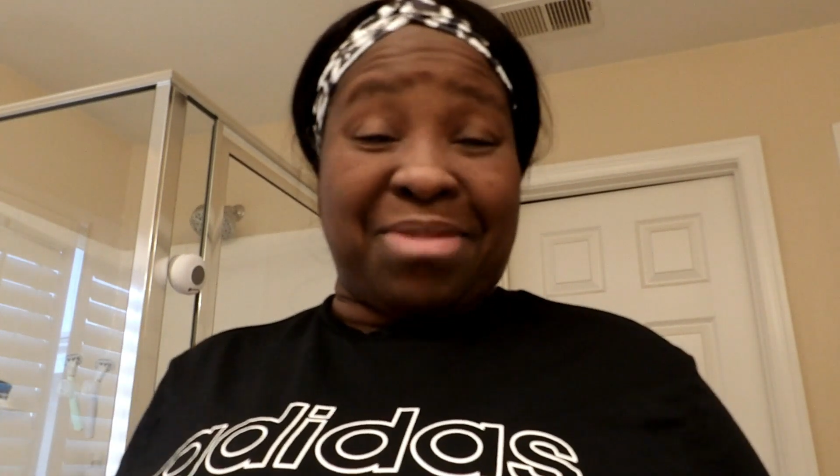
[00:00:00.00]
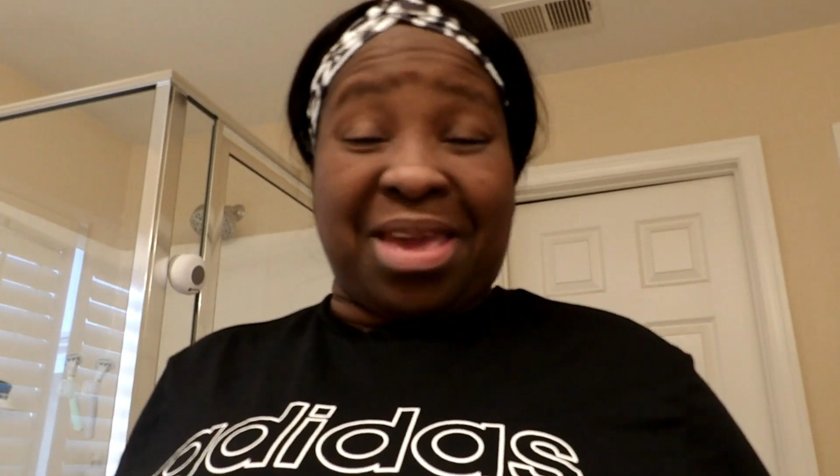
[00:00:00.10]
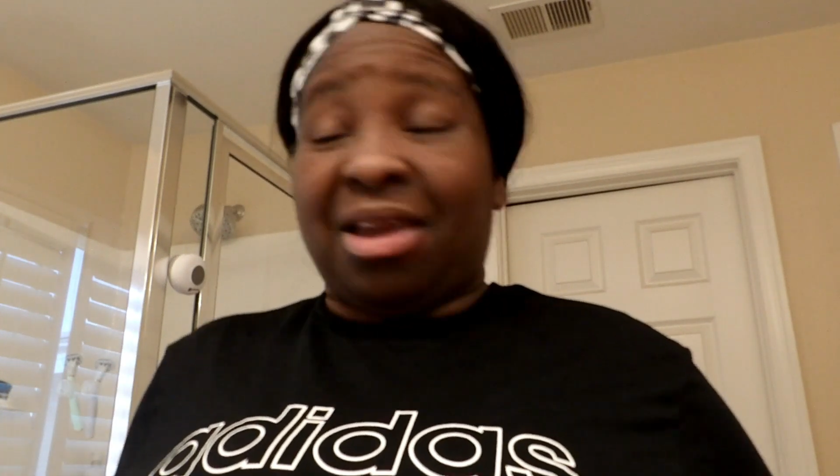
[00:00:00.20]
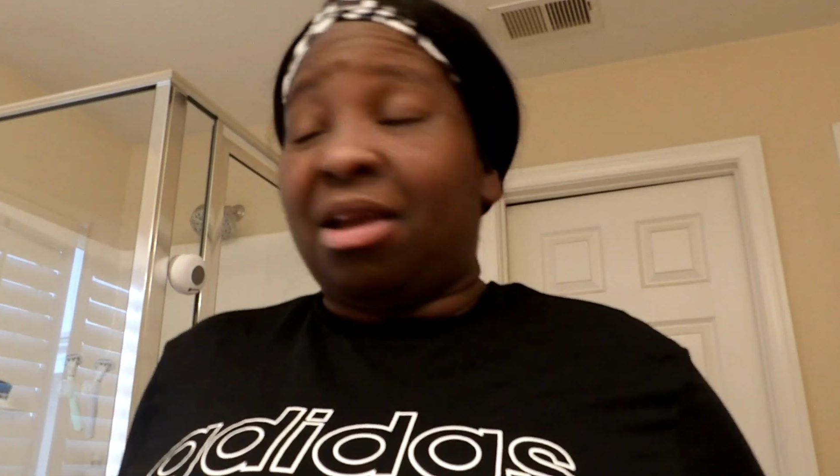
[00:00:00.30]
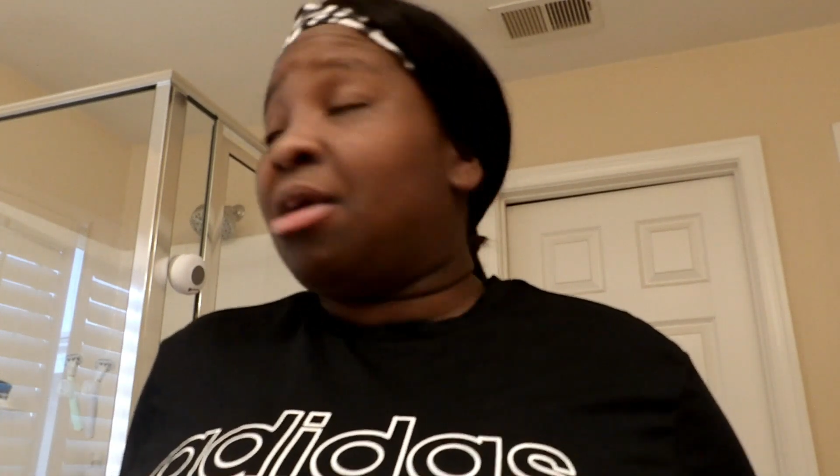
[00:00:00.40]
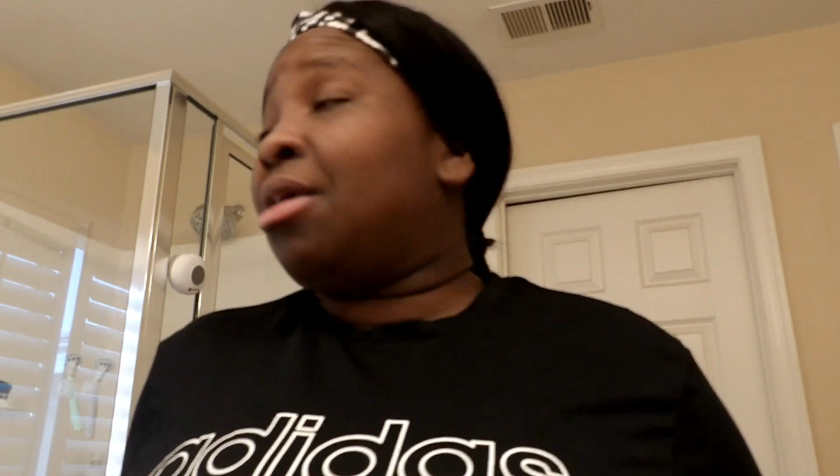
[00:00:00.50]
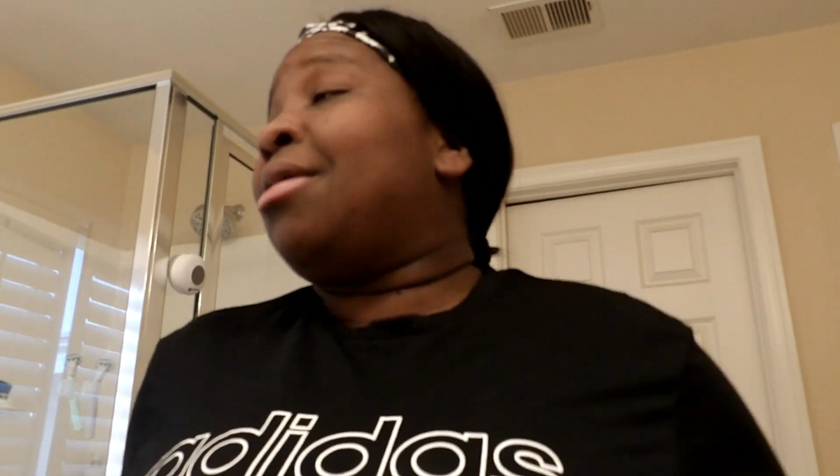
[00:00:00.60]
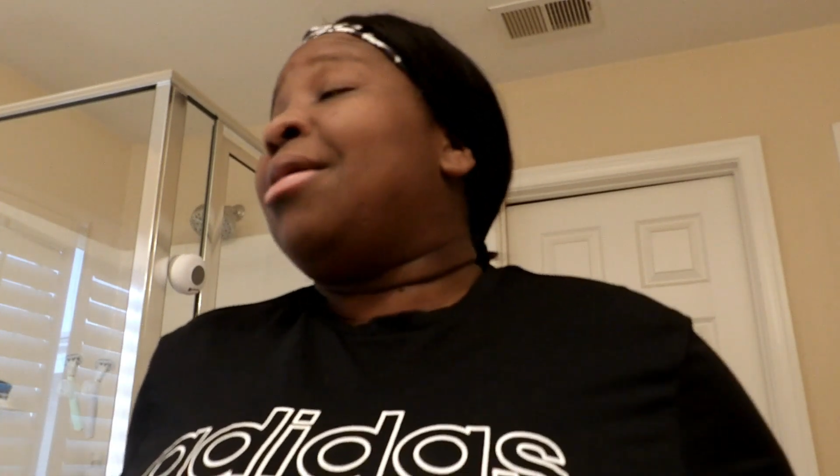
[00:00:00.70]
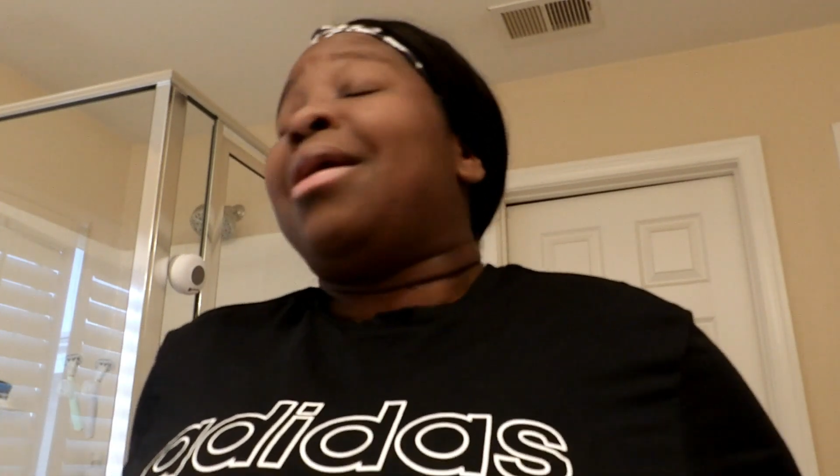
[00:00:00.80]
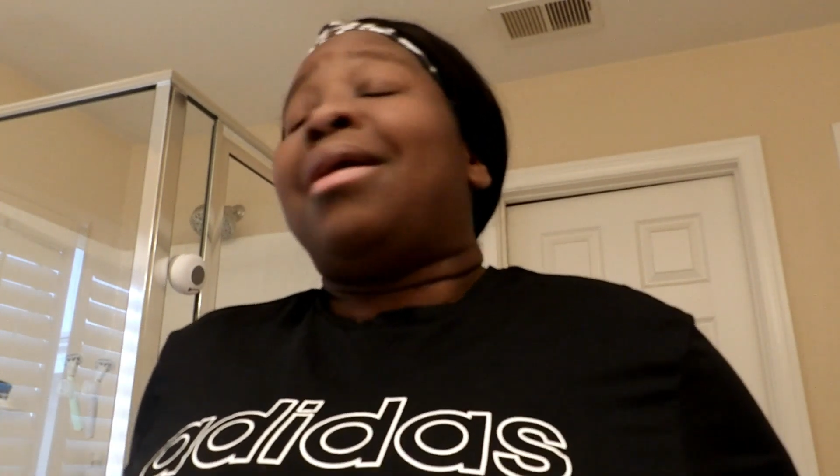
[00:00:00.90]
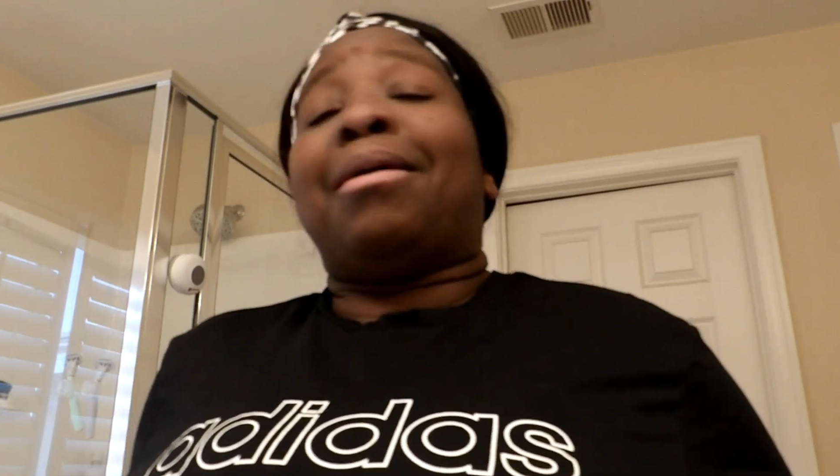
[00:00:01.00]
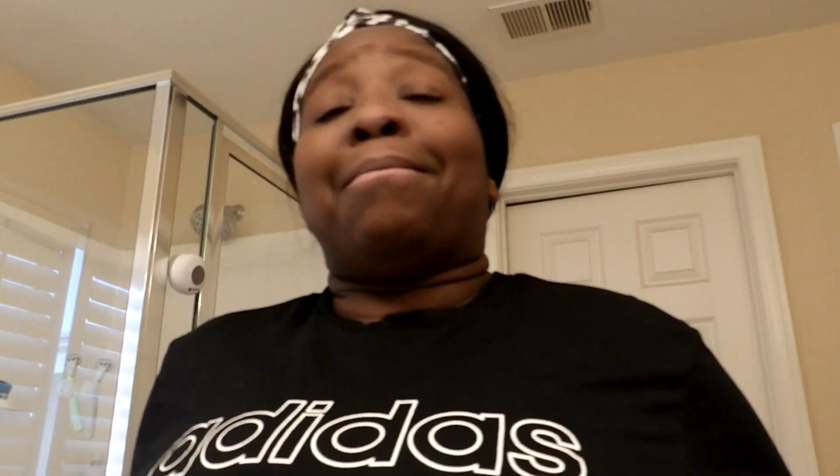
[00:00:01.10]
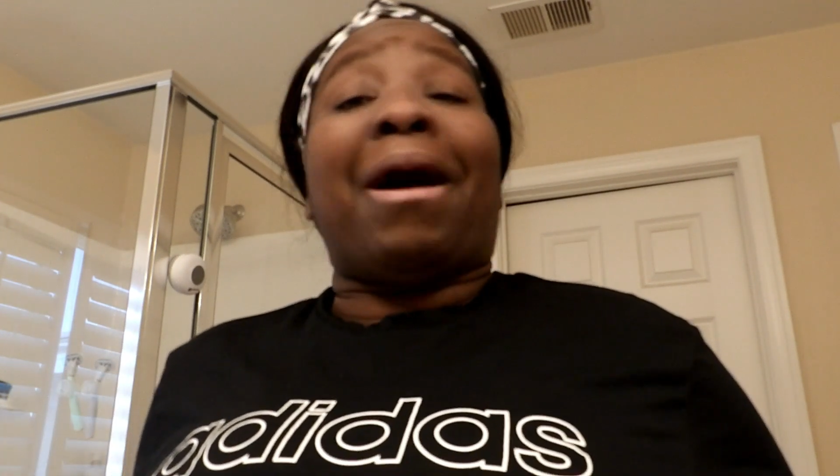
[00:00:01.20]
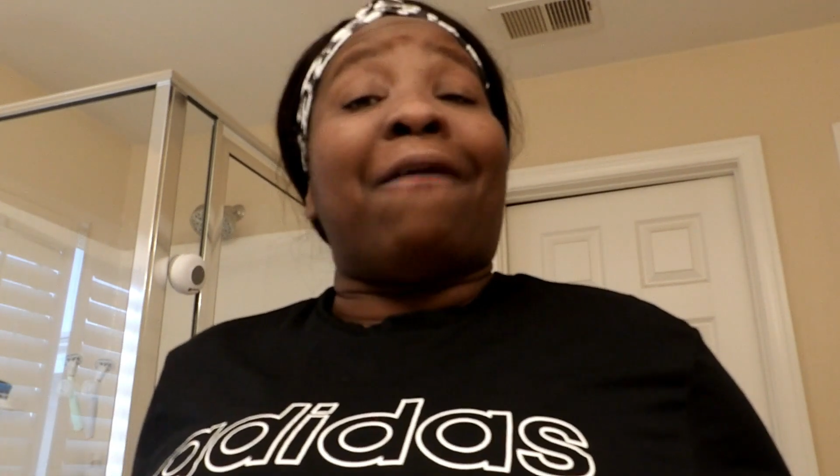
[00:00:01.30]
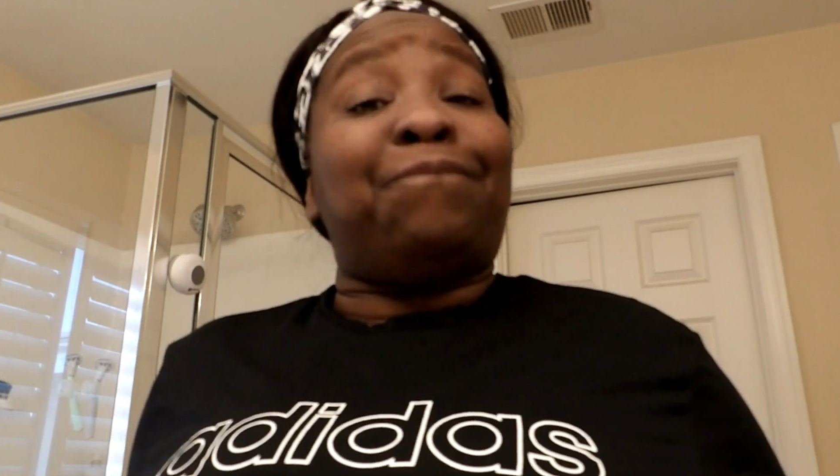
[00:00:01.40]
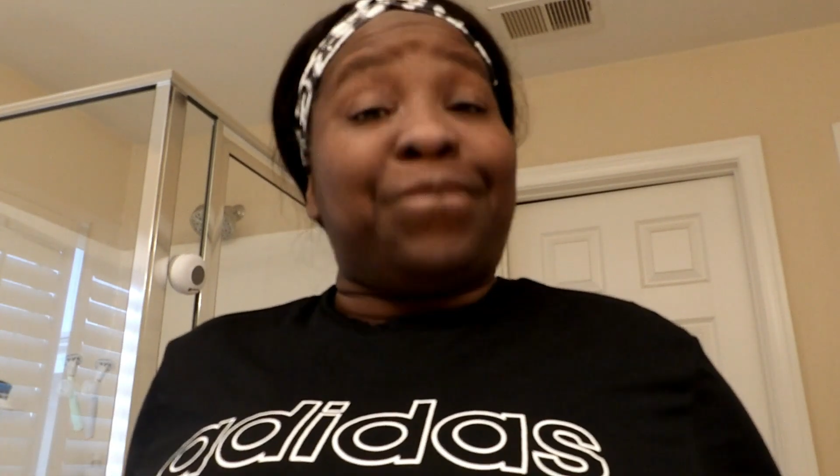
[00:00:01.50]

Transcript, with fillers: me? In about